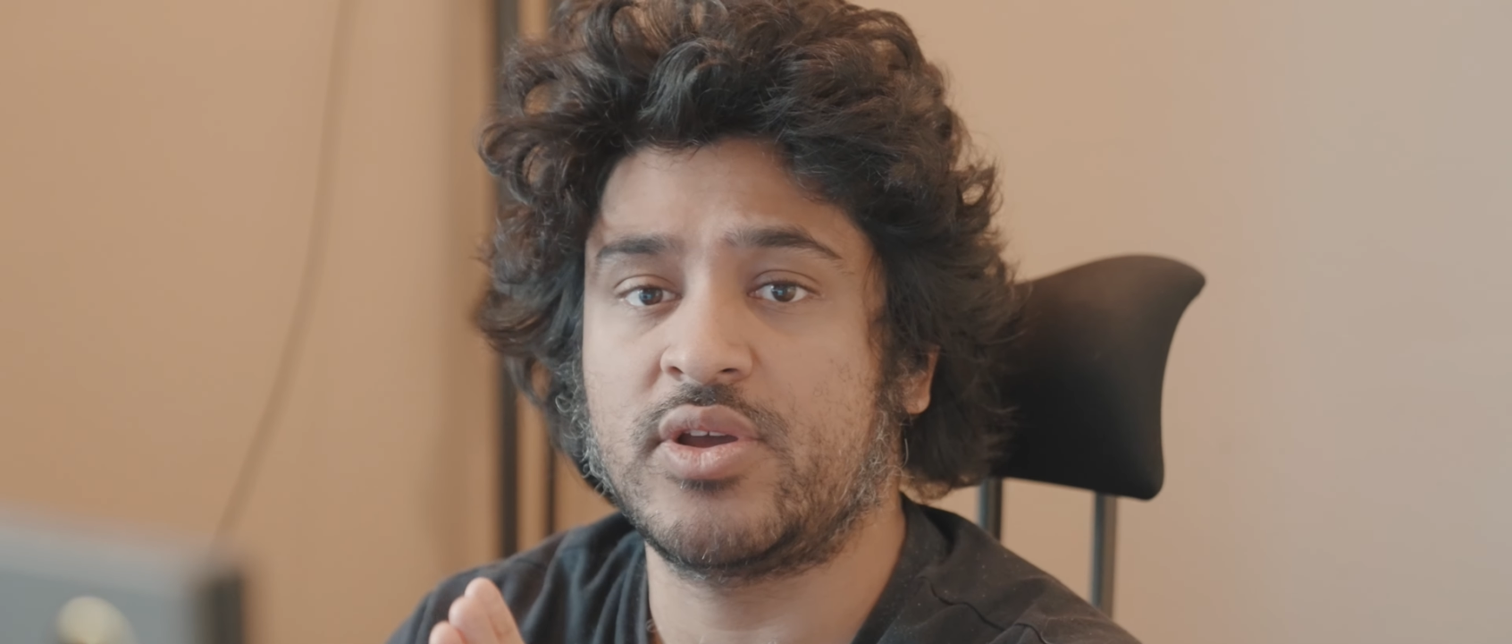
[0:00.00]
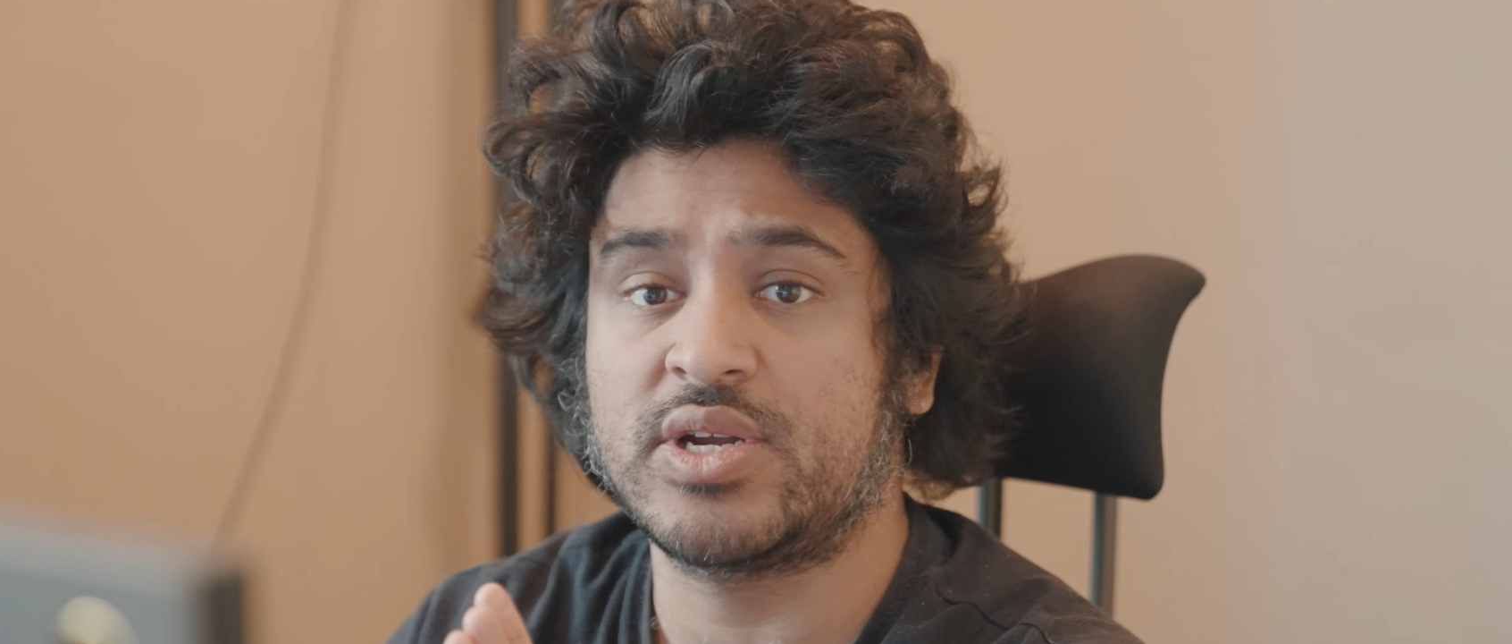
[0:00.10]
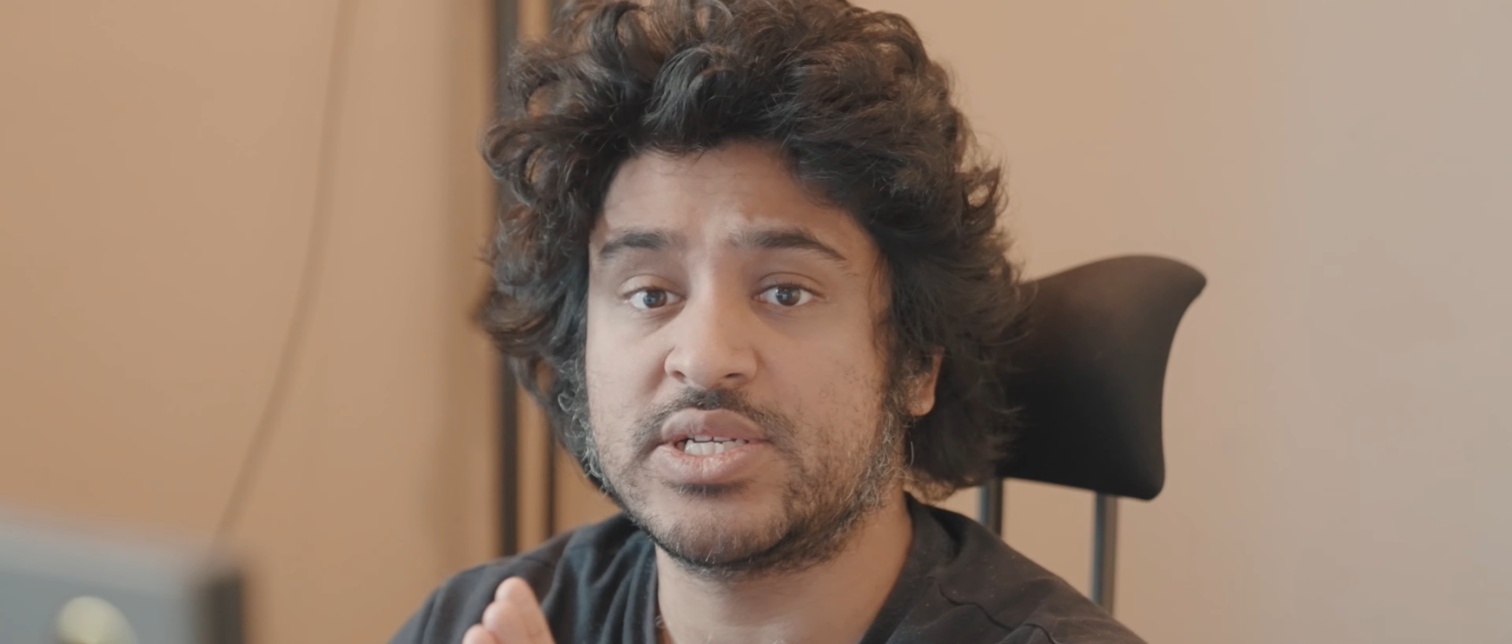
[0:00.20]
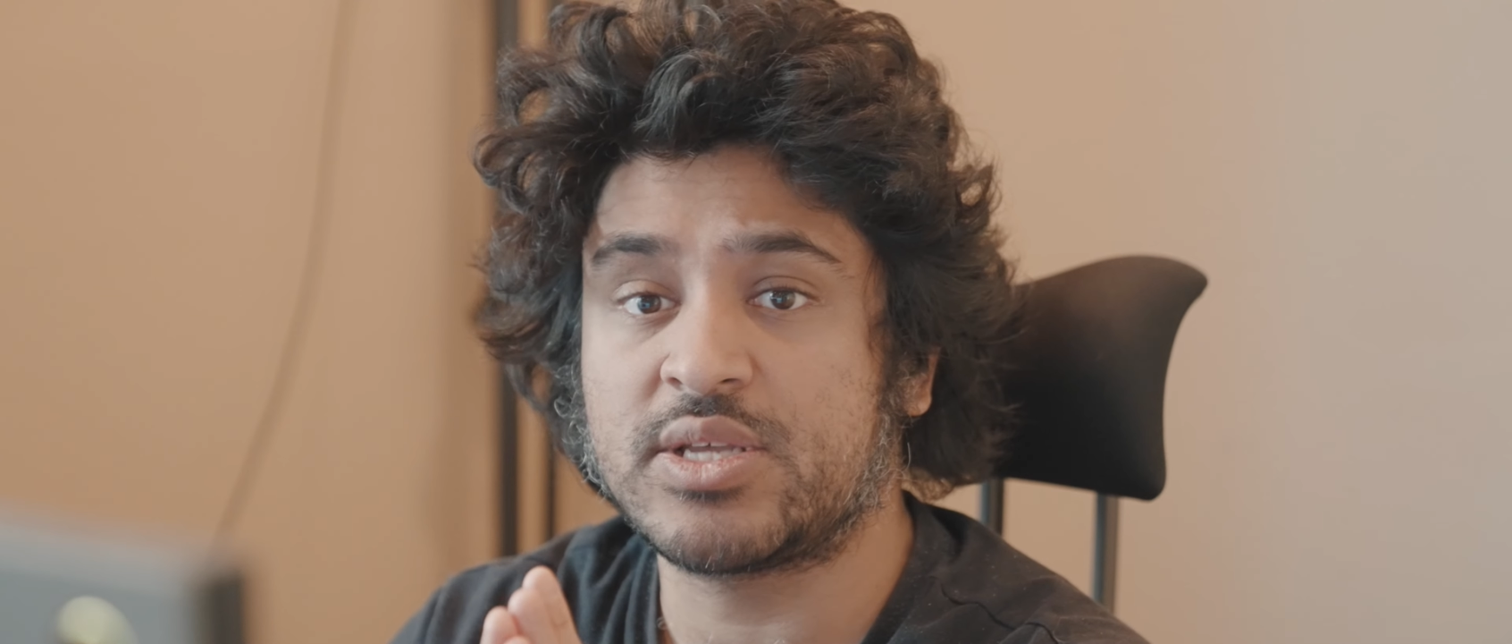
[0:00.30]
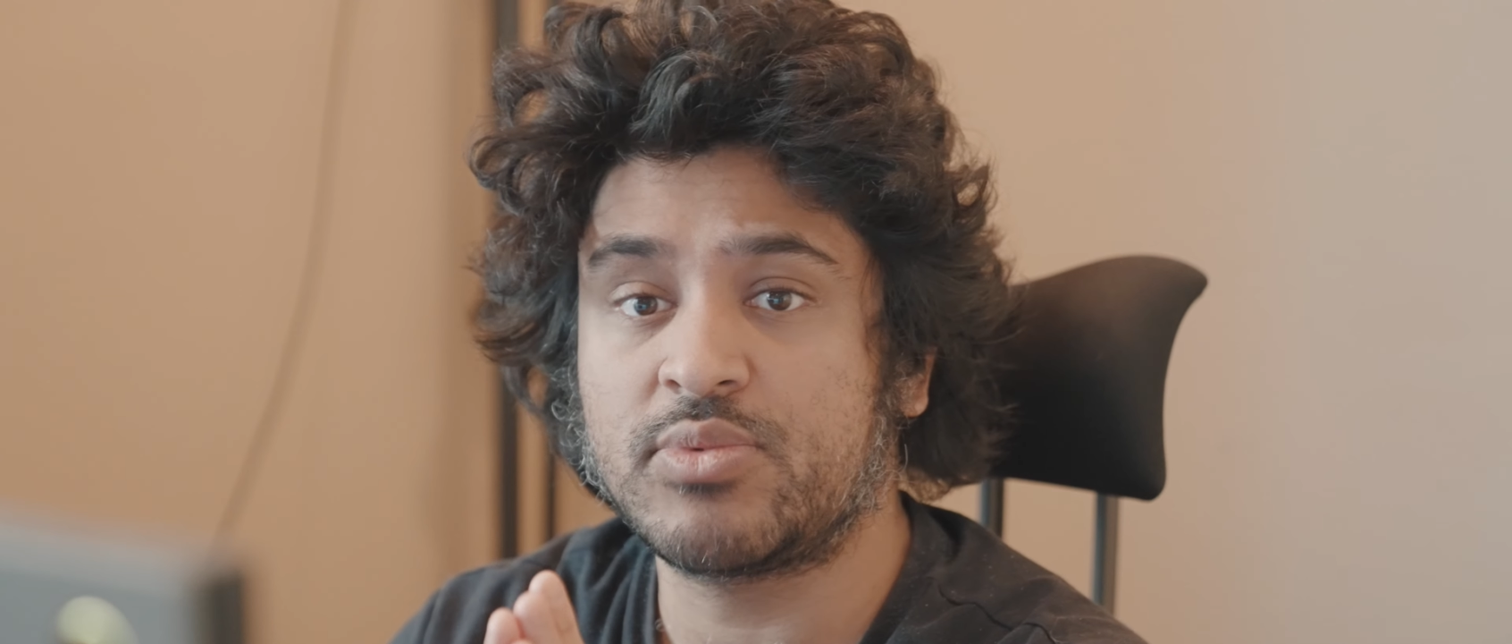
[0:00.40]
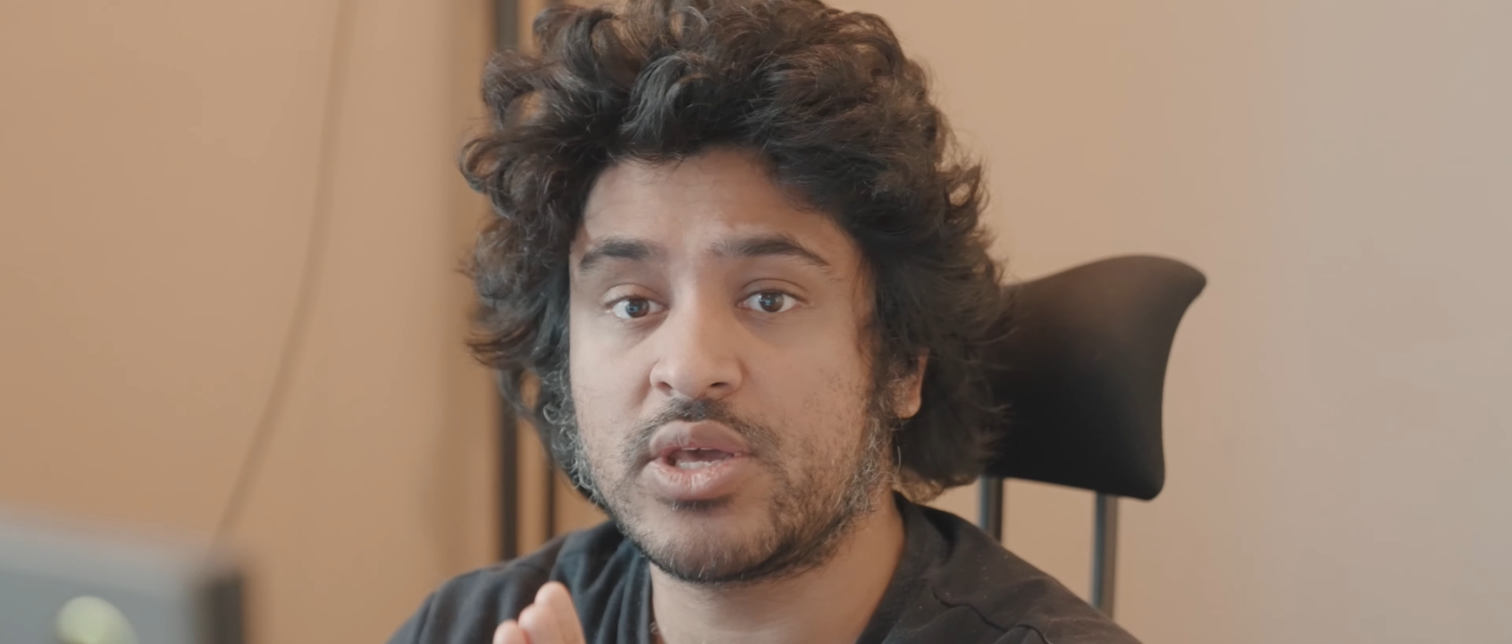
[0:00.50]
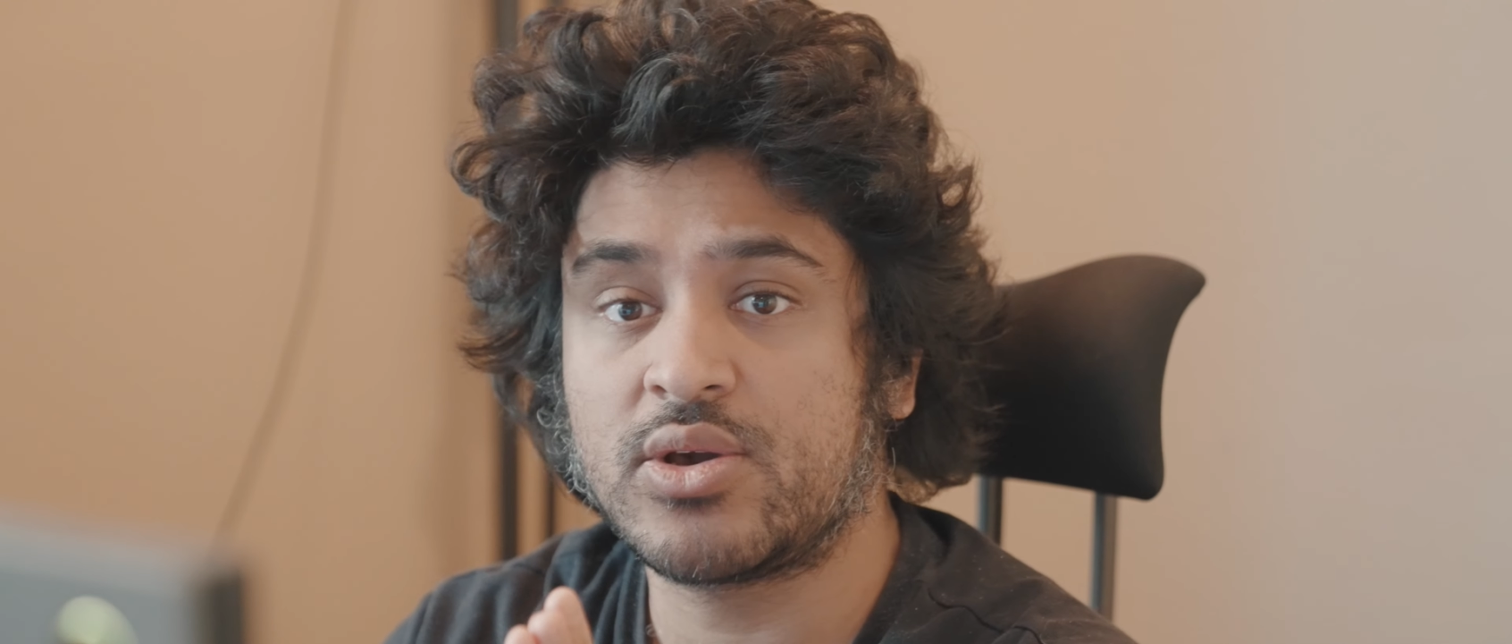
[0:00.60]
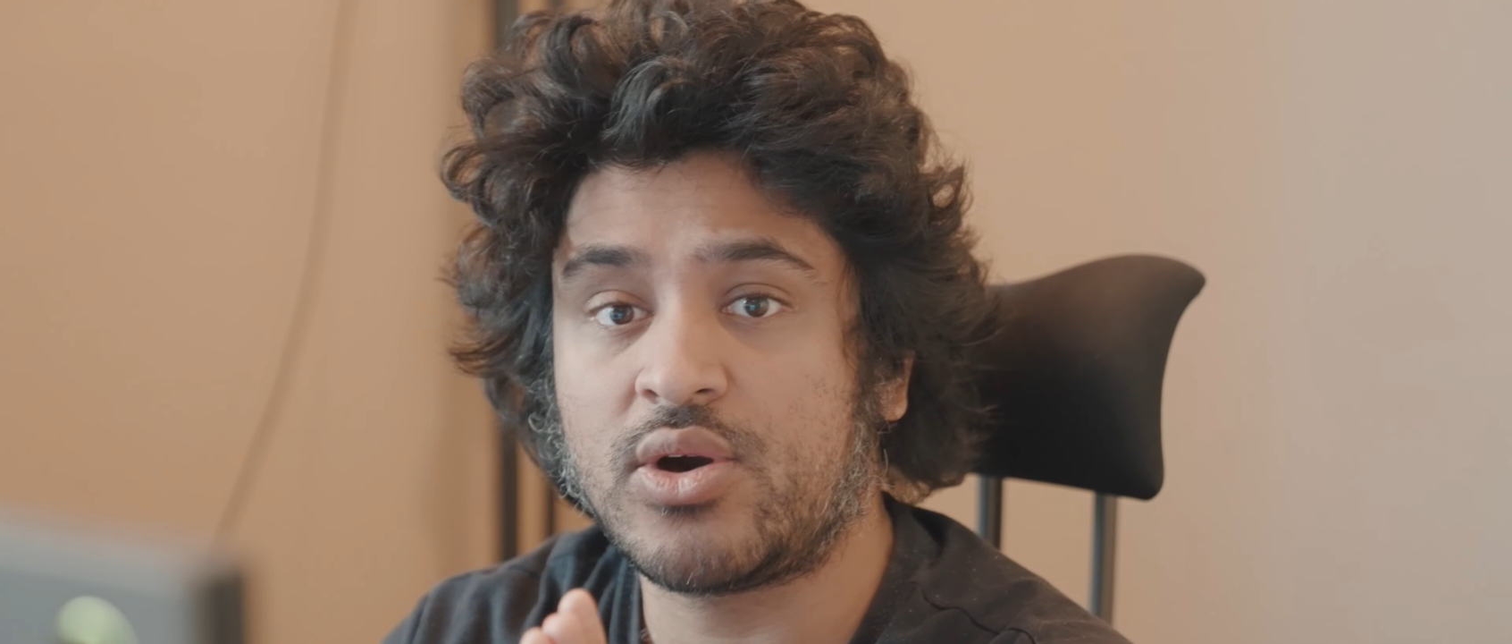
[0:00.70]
there is something